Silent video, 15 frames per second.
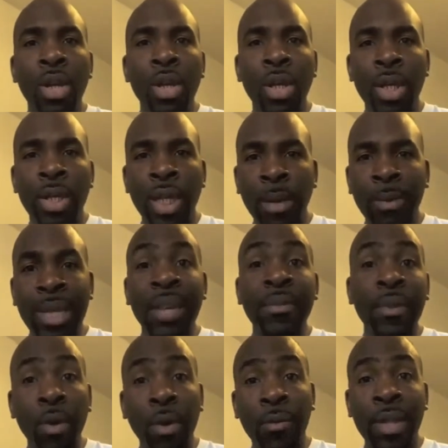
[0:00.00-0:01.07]
It's going to be
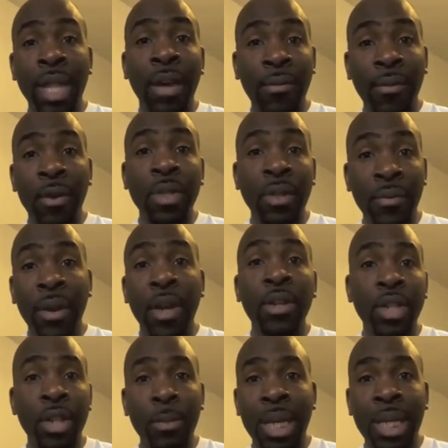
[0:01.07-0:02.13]
difficult for that phone to
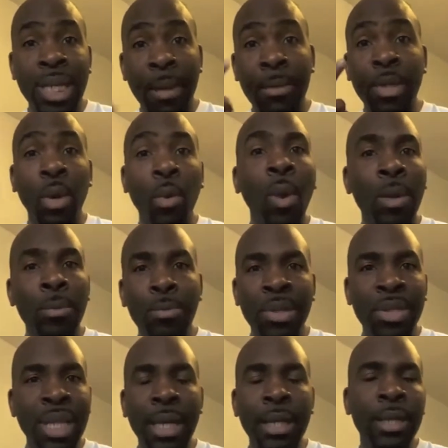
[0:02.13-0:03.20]
function by the time it's on
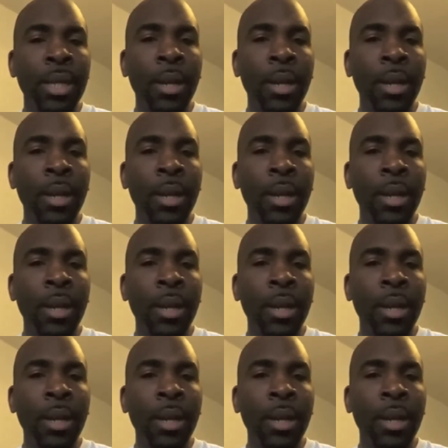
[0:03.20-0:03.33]
1%.